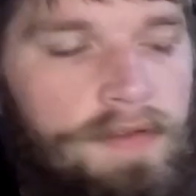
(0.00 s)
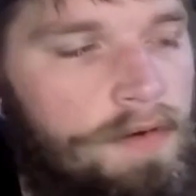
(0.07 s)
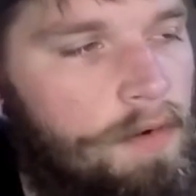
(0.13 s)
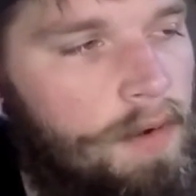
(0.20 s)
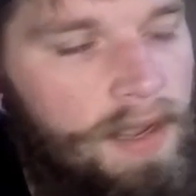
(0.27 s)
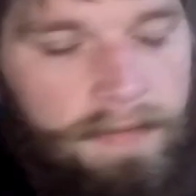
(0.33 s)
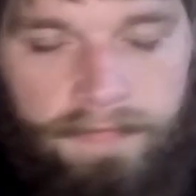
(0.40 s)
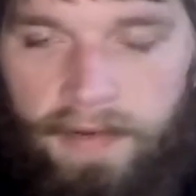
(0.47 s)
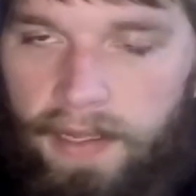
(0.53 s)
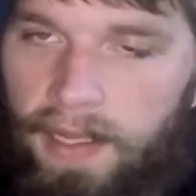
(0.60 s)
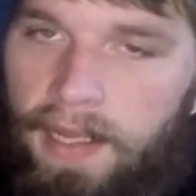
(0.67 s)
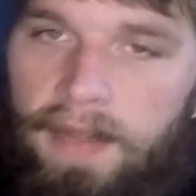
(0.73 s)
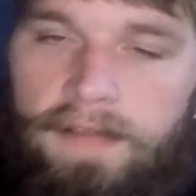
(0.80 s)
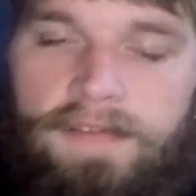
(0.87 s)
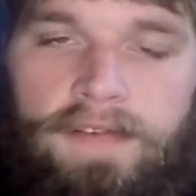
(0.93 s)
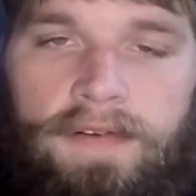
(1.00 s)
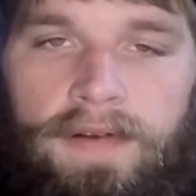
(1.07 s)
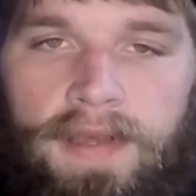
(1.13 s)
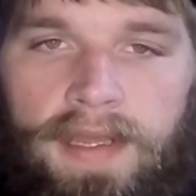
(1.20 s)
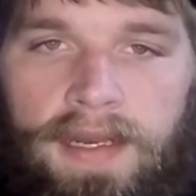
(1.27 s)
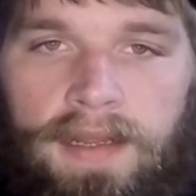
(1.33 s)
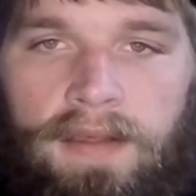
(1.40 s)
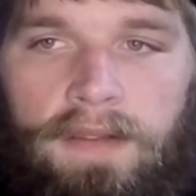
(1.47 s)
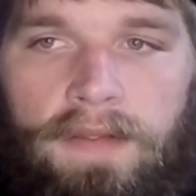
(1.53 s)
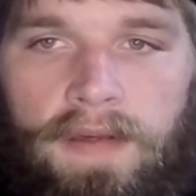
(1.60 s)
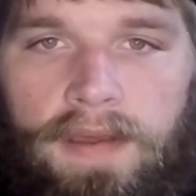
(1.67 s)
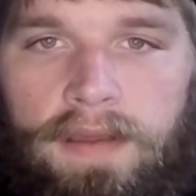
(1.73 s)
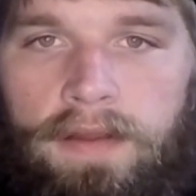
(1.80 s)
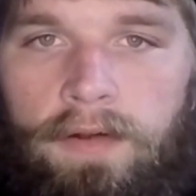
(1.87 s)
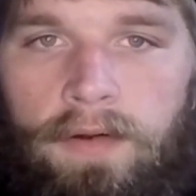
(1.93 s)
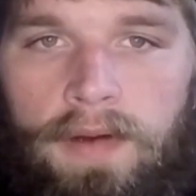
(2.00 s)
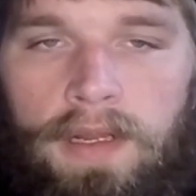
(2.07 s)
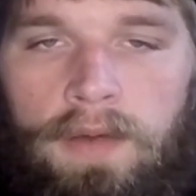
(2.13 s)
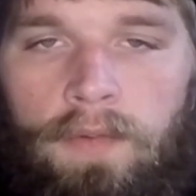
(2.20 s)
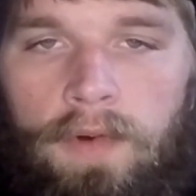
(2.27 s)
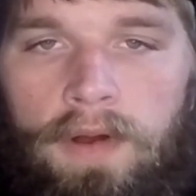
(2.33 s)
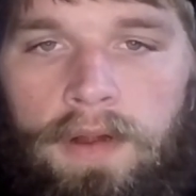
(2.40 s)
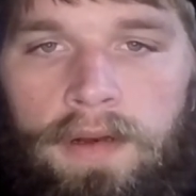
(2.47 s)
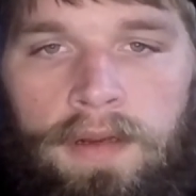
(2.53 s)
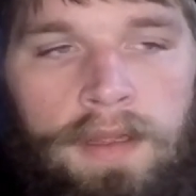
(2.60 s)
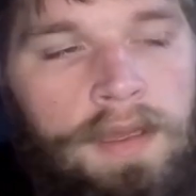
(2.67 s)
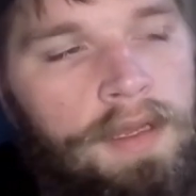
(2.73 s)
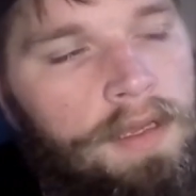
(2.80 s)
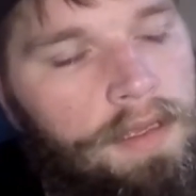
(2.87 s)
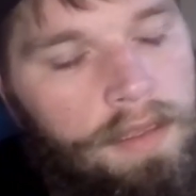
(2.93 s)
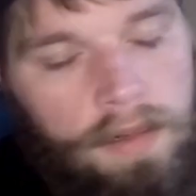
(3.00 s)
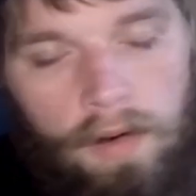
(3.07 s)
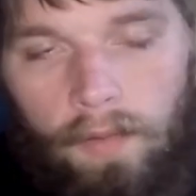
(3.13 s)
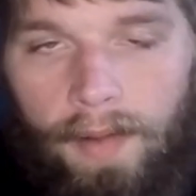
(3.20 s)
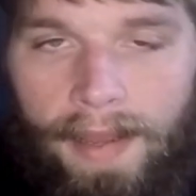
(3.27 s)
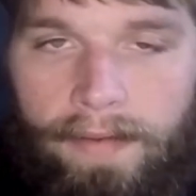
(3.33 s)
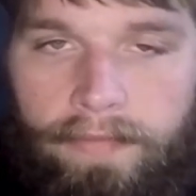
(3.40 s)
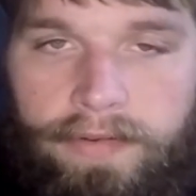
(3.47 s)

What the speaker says: You don't have to answer to anything or anyone. You don't have a